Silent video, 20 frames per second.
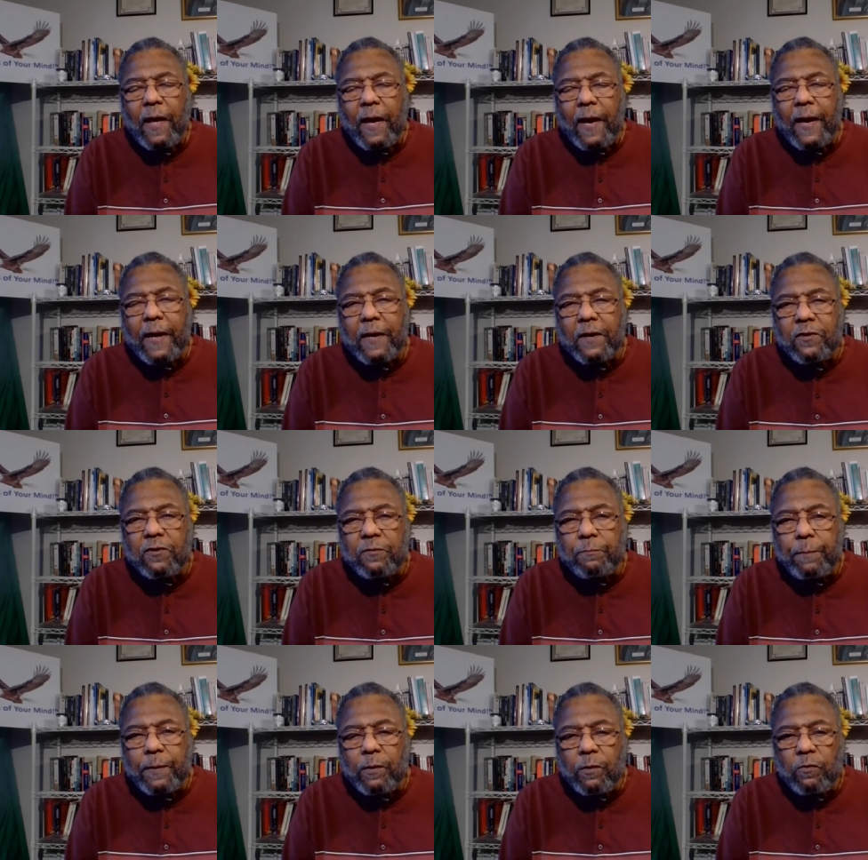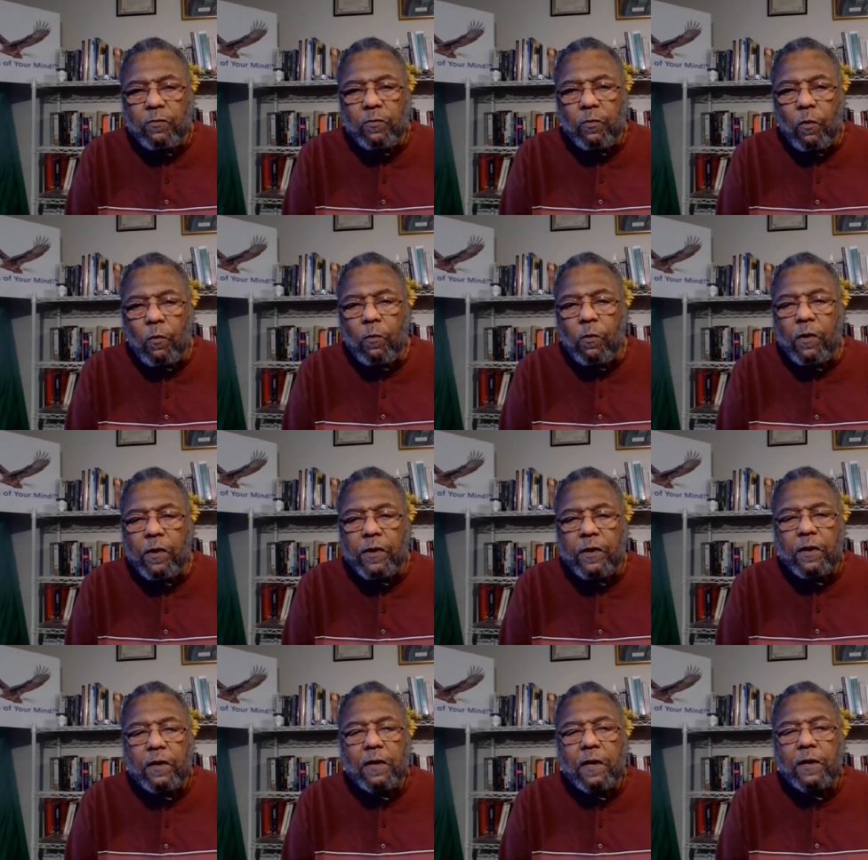and a spiritual
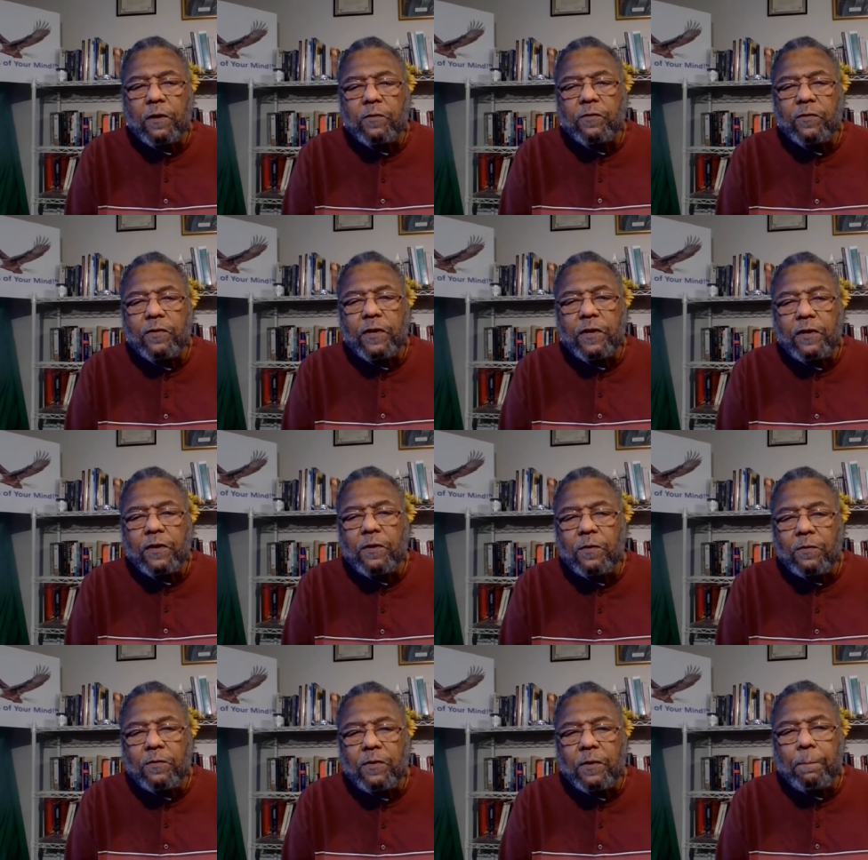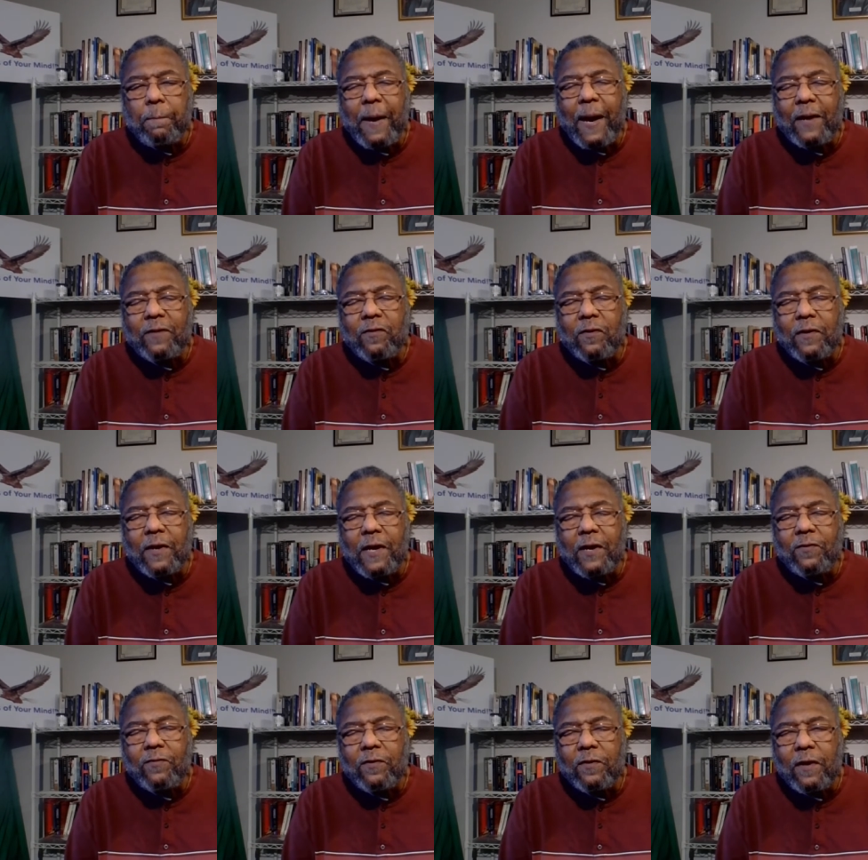warrior learns to use
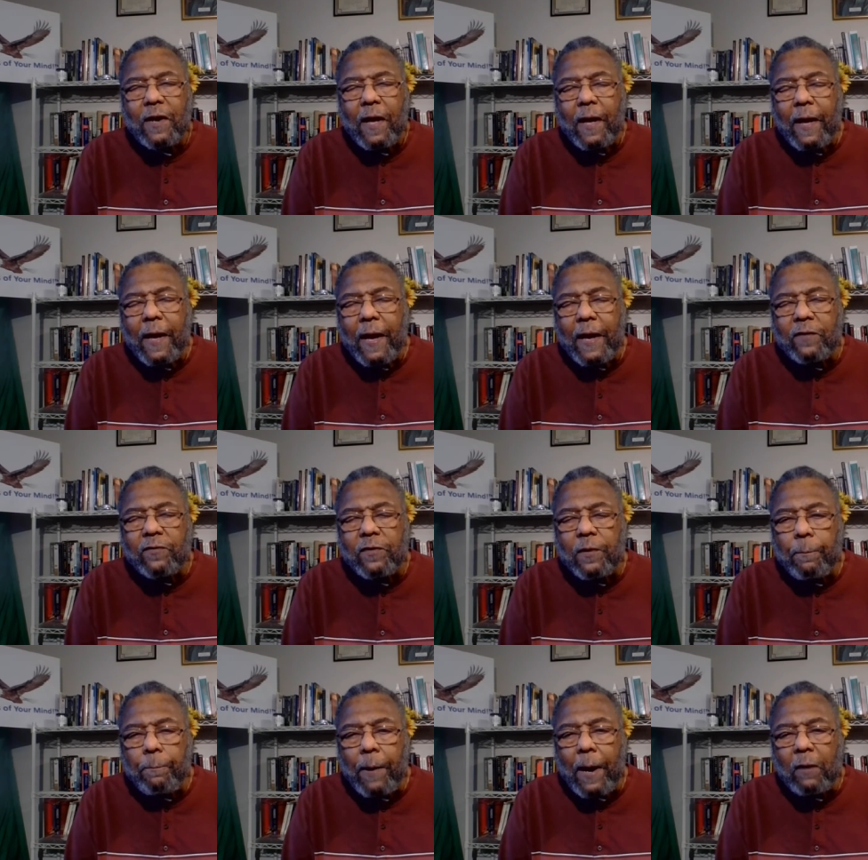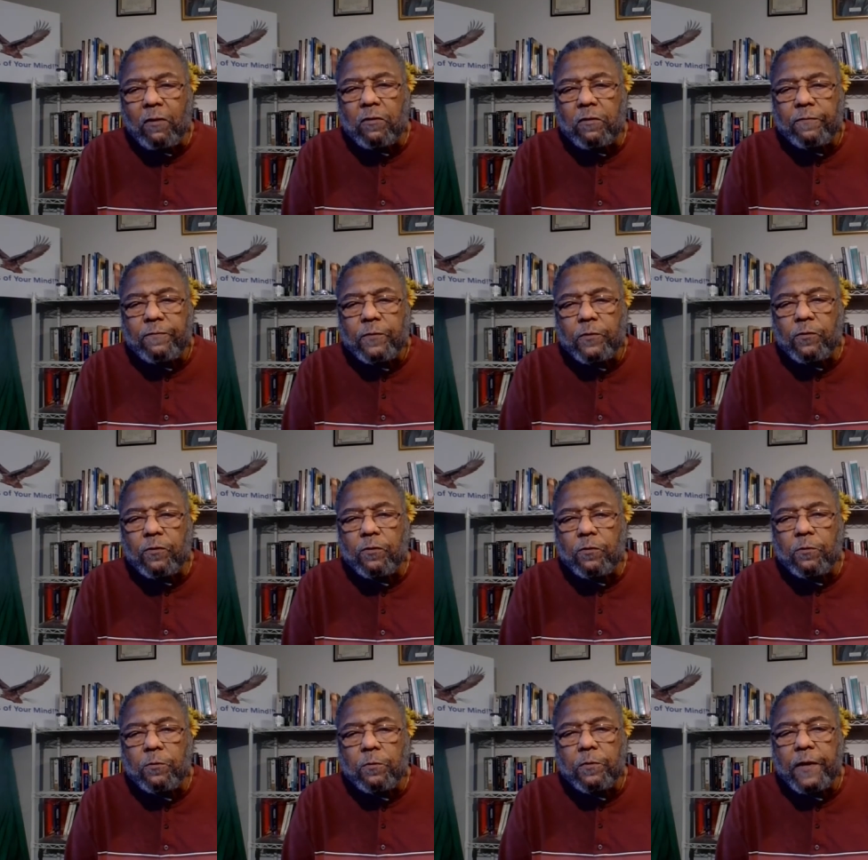imagination as the powerful
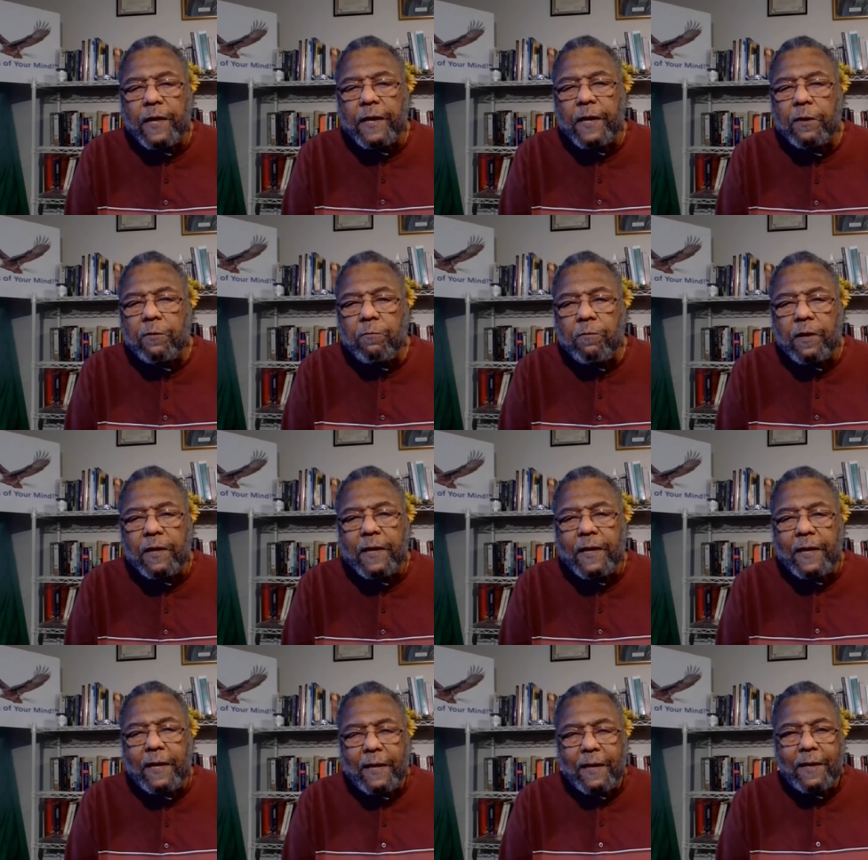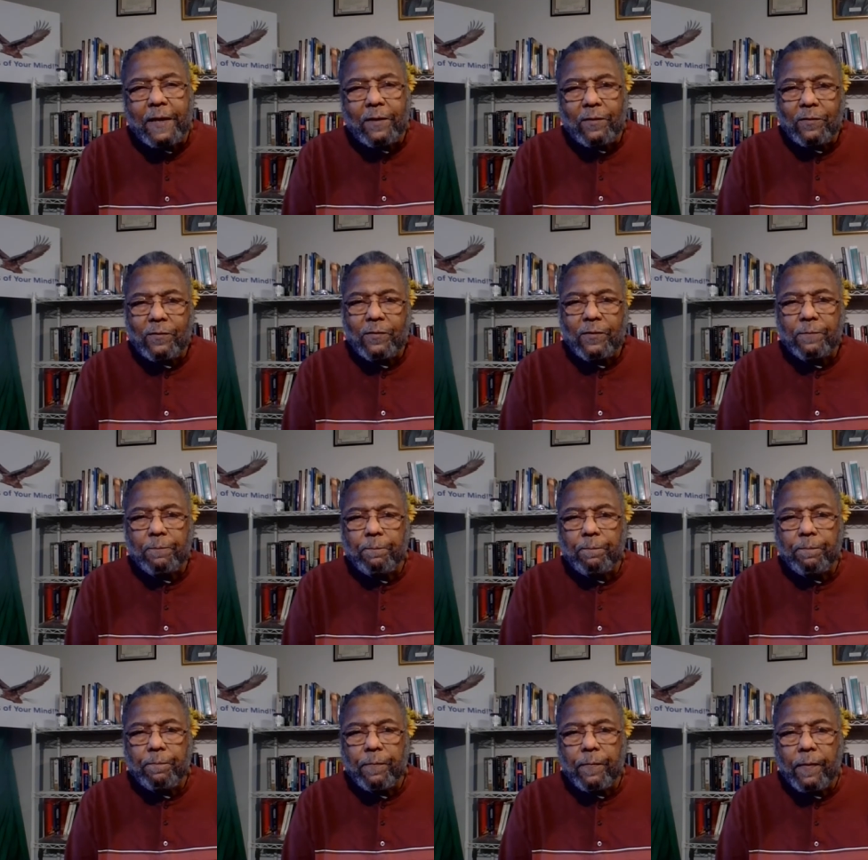tool that it really is.
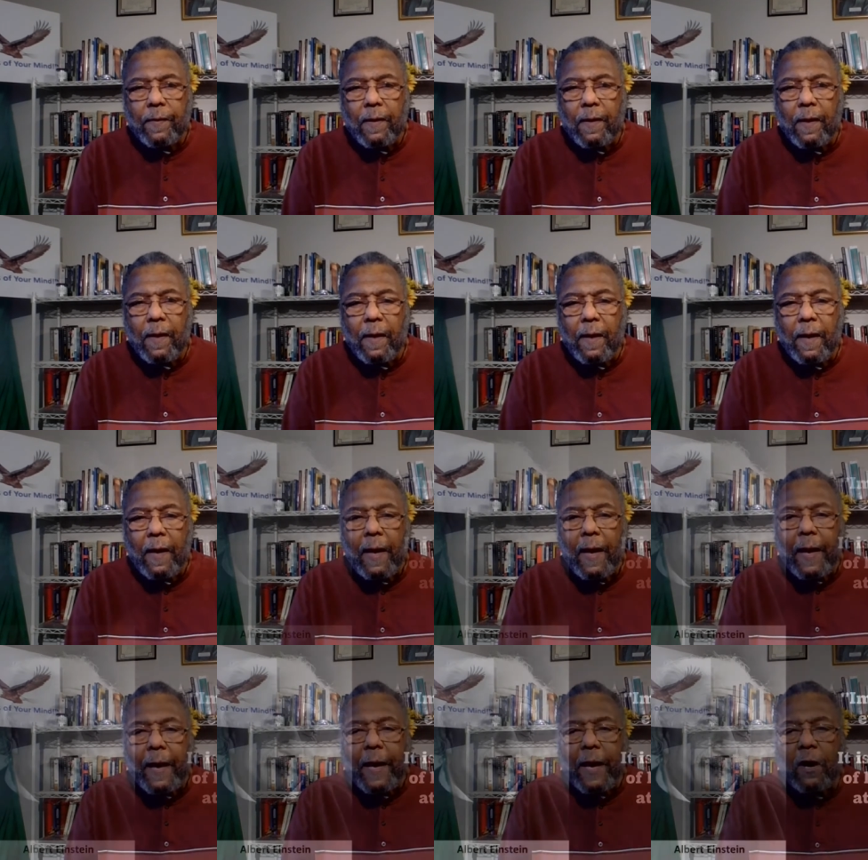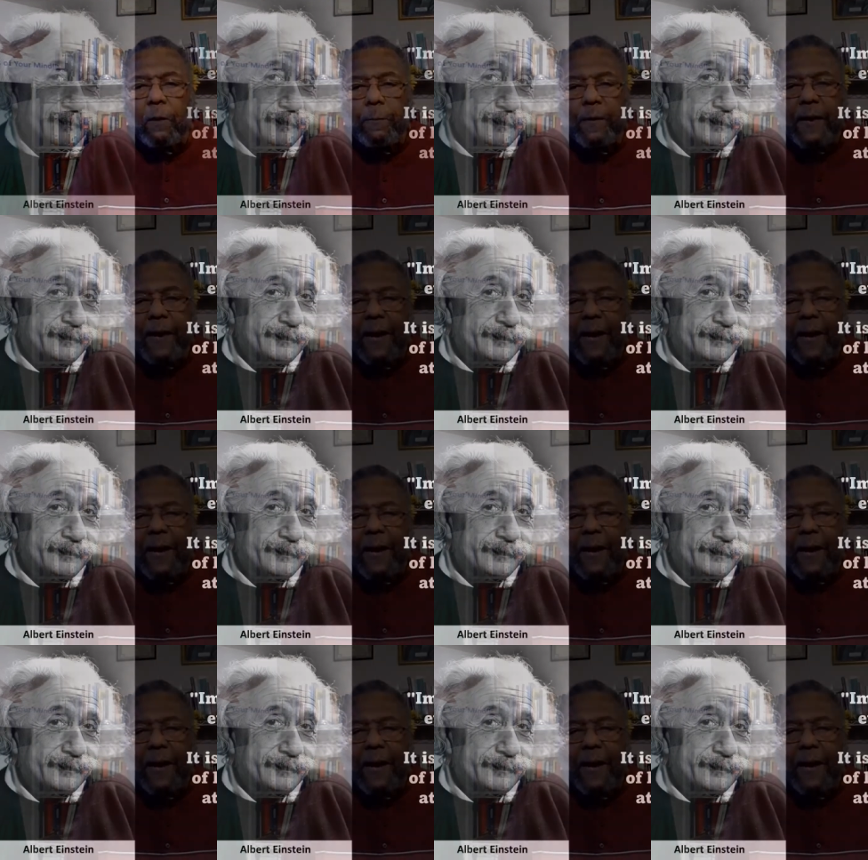Albert